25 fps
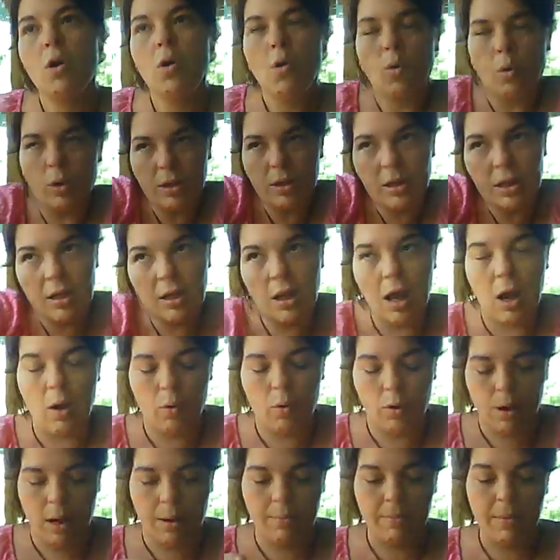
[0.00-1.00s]
or
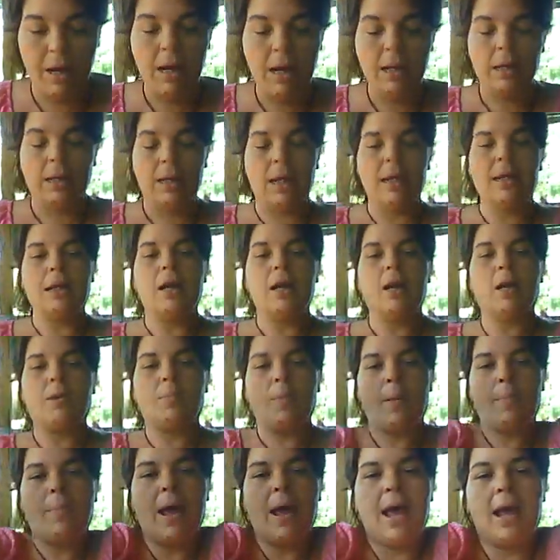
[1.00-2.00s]
I'm laying down on
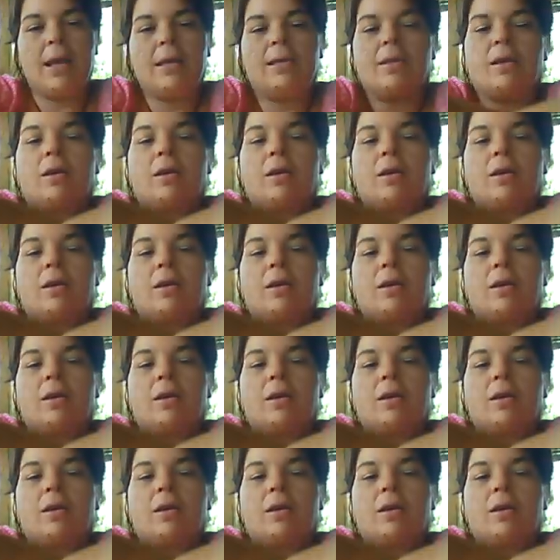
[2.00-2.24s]
my back and